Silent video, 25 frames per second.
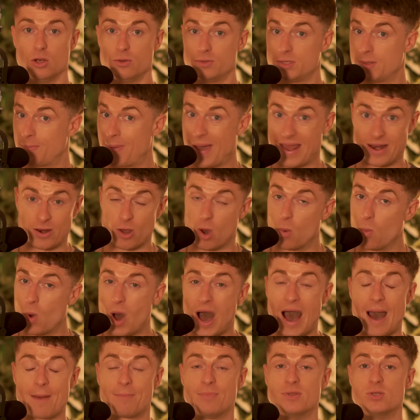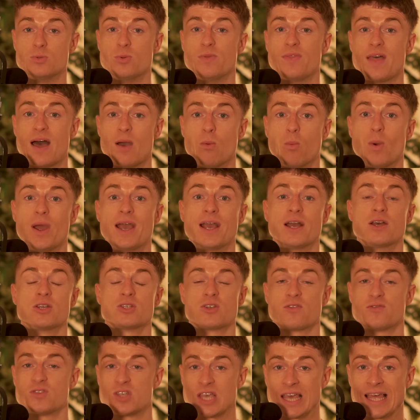depending on what happens with their wingers,
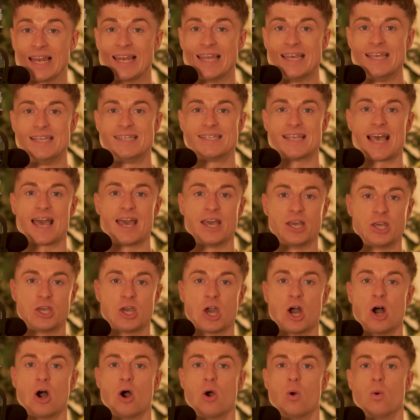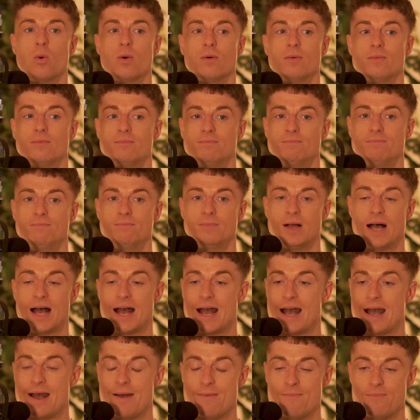obviously Elise and co,
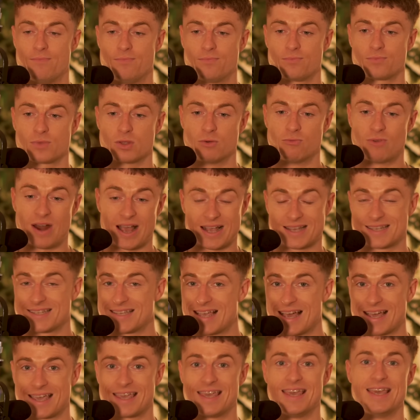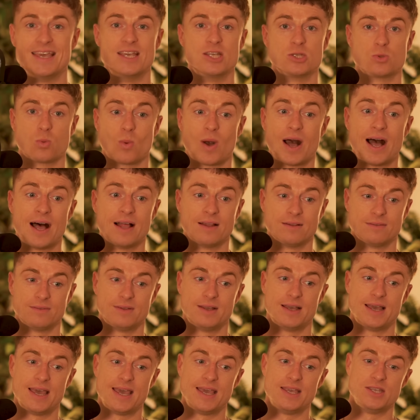Rakitić as well,
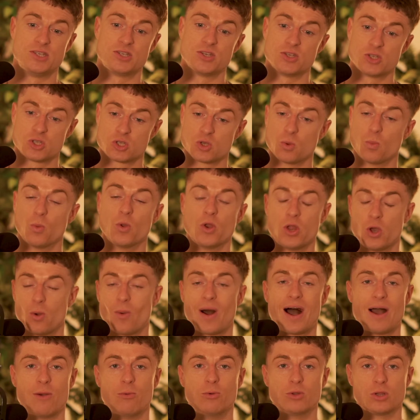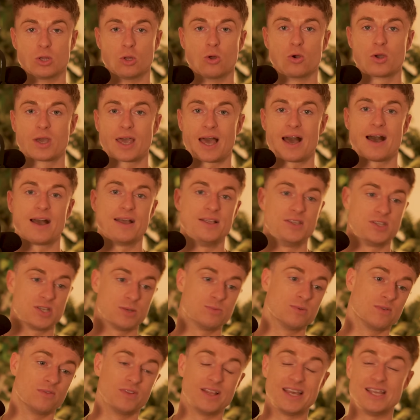is someone who I would look at in
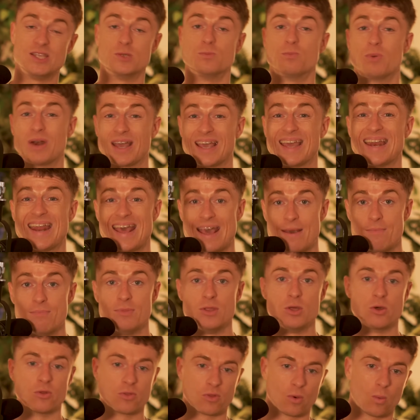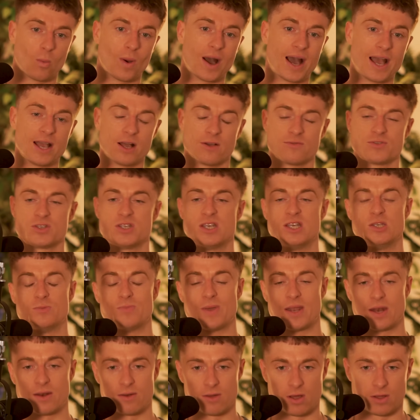terms of Leeds bringing him the other way. Obviously, he's
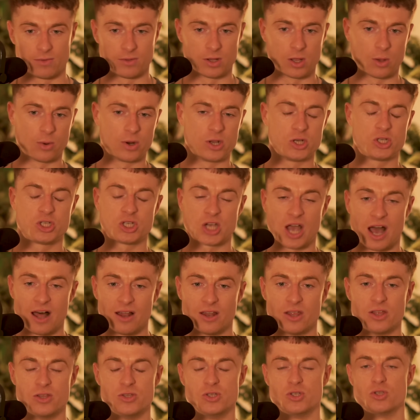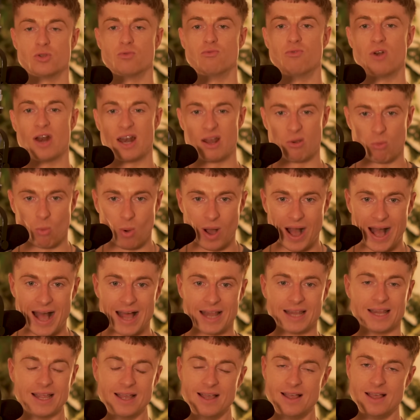been on loan at Charlton's, done really
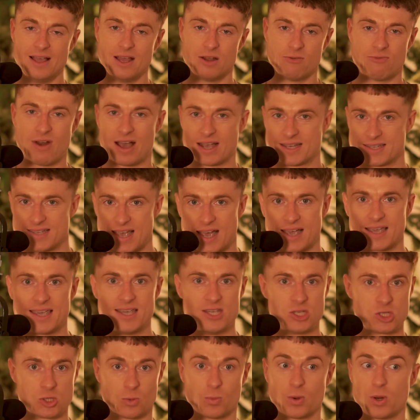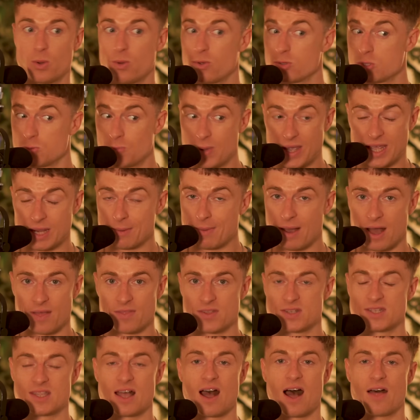well. Rakitić is someone who I was speaking about at
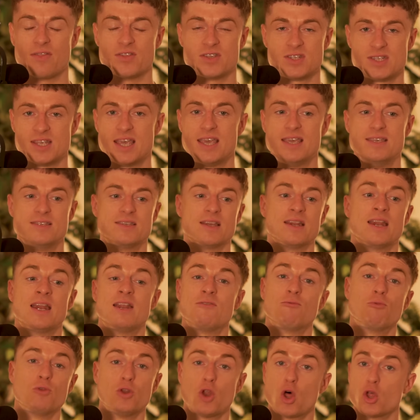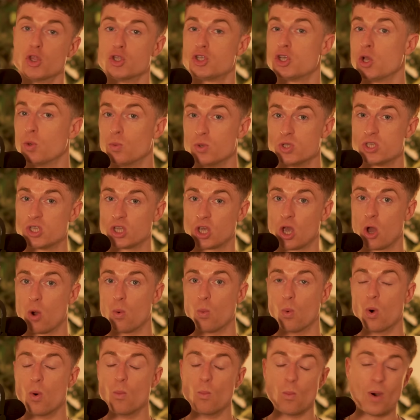the start of the season. And if Nyonto was to go
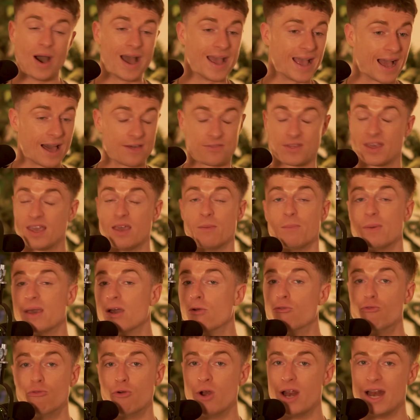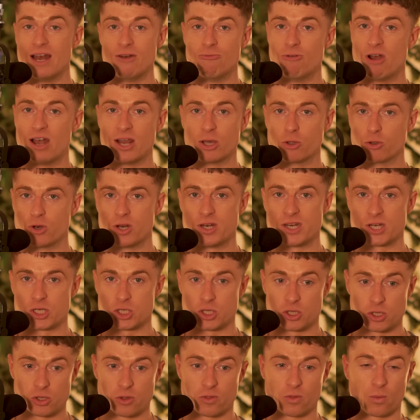one way, I think he'd be a really, really good
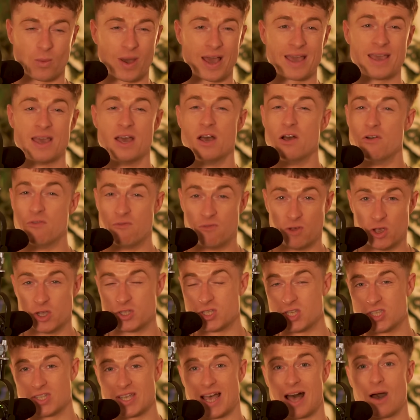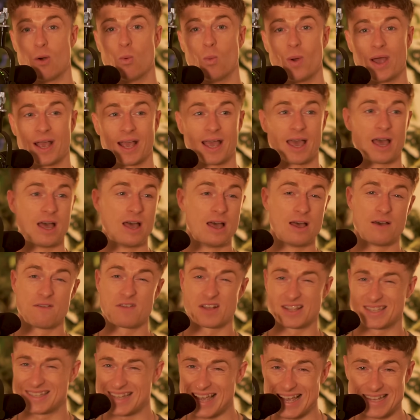addition the other way. Versatile winger,
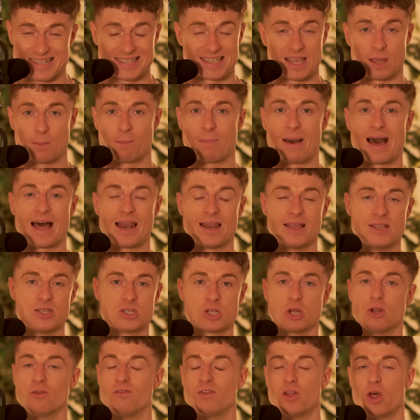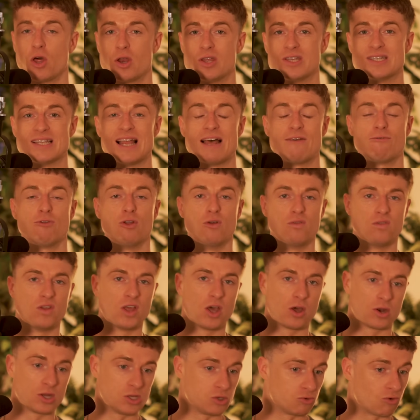fantastic balance, lovely on his left, lovely
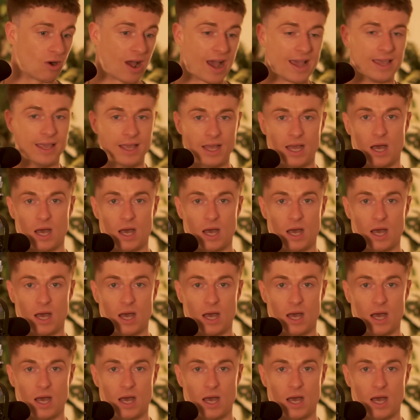on his right,